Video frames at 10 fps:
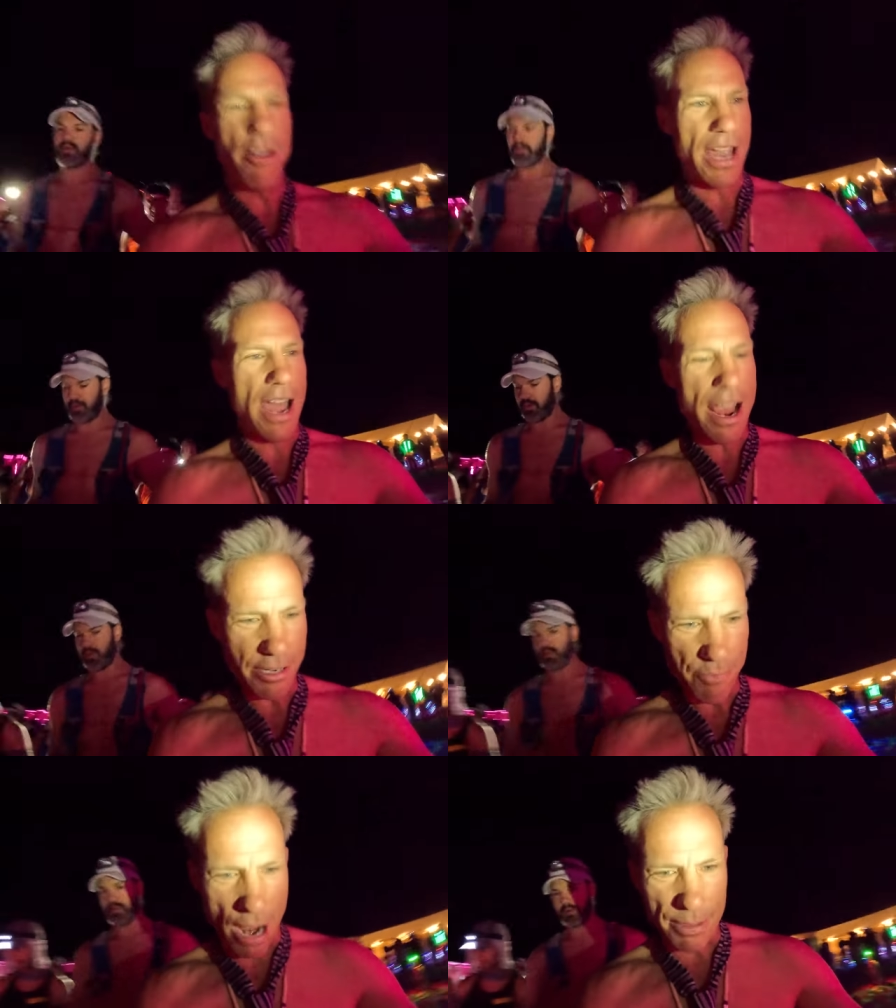Okay, I
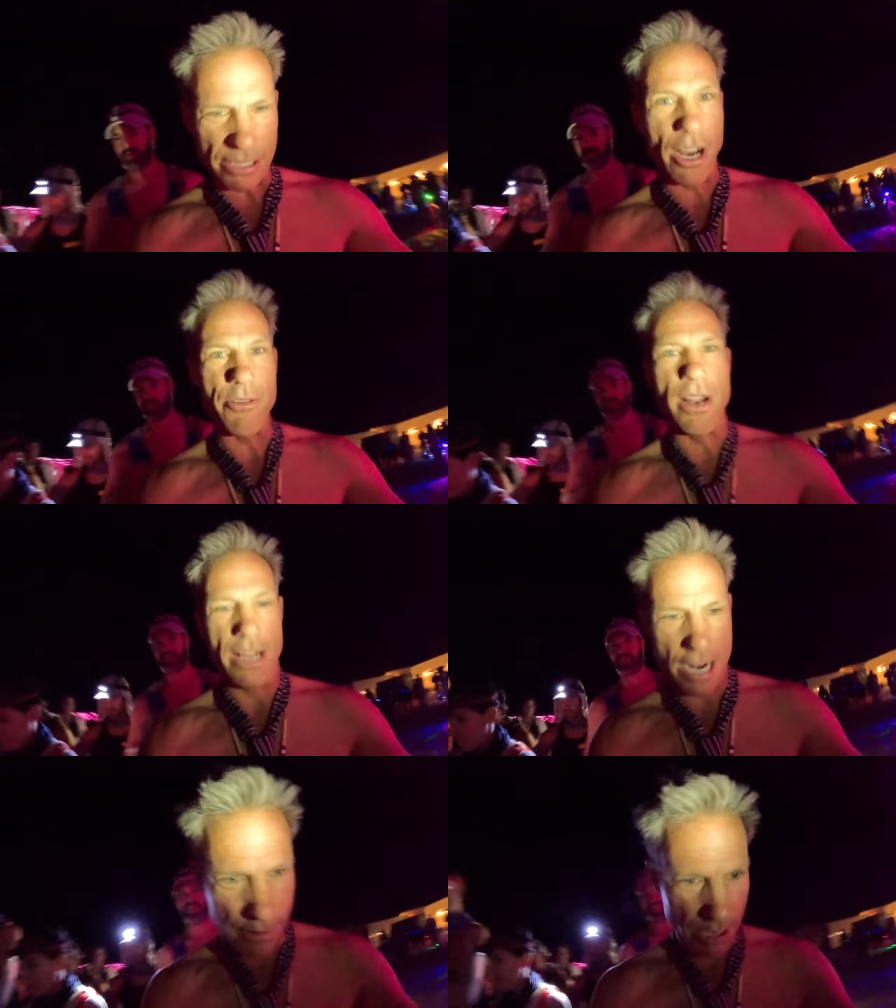should probably start
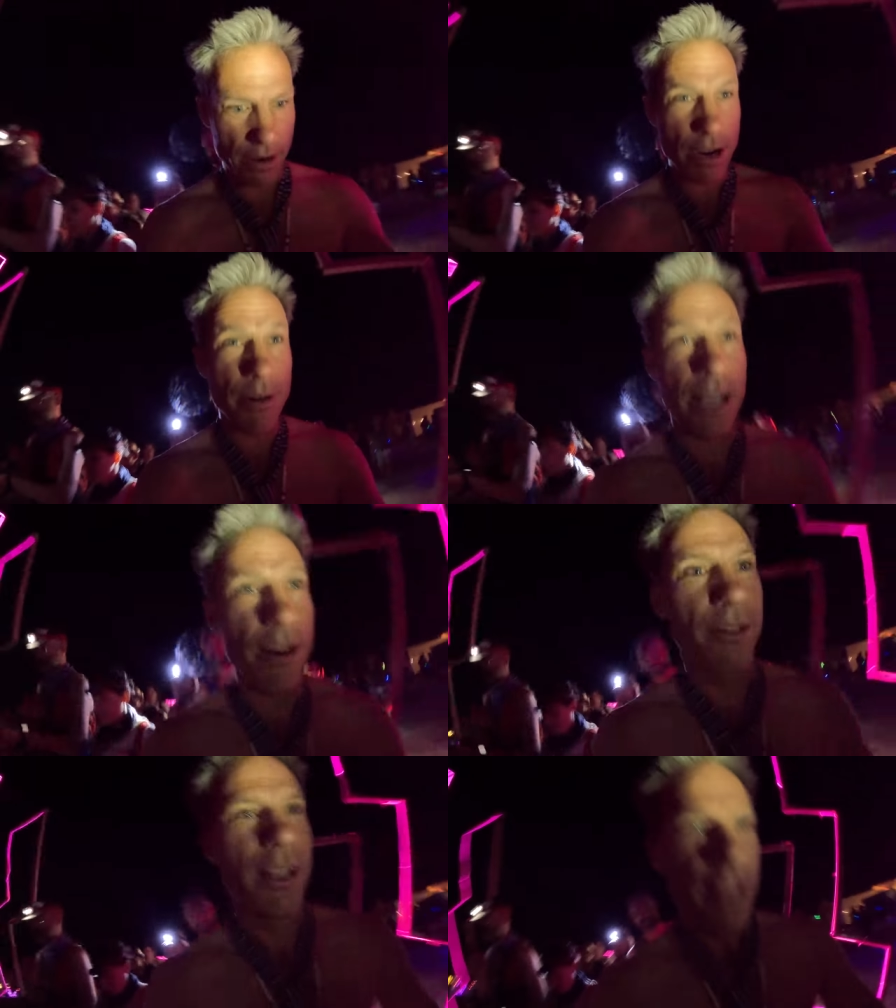running. Here we go, here we
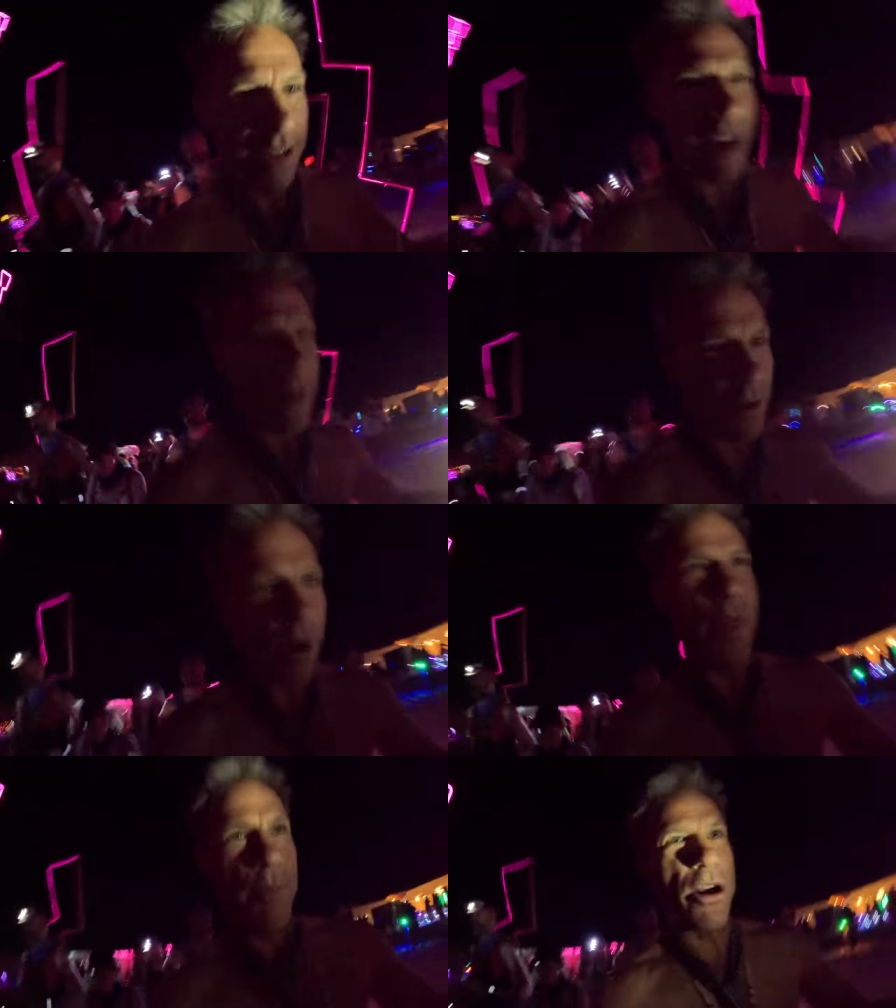go. Time to
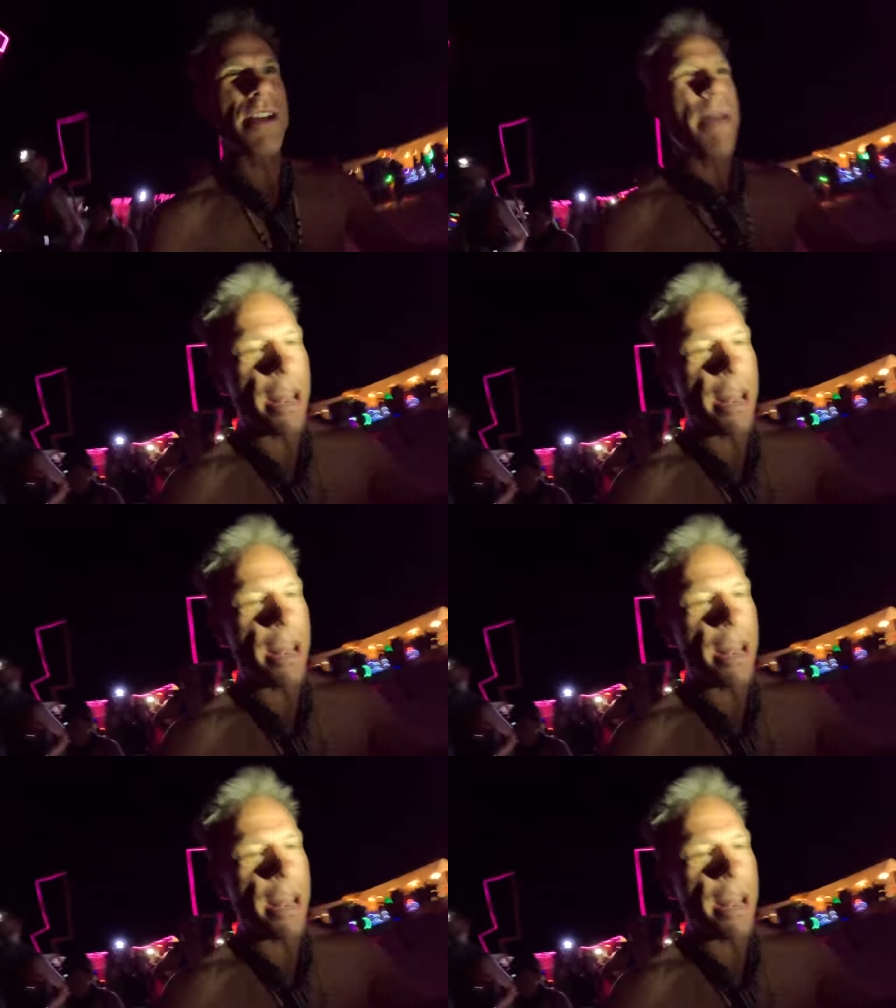run the Burning